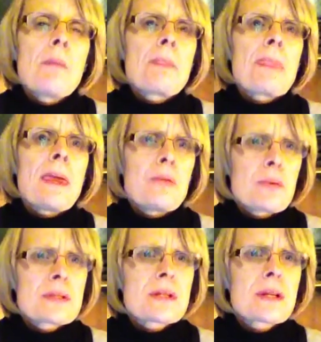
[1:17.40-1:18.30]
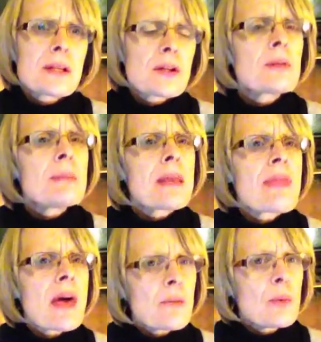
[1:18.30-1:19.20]
it was clear to me
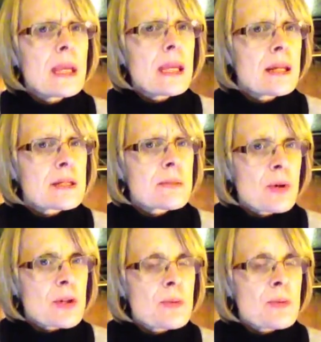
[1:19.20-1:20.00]
that we needed some more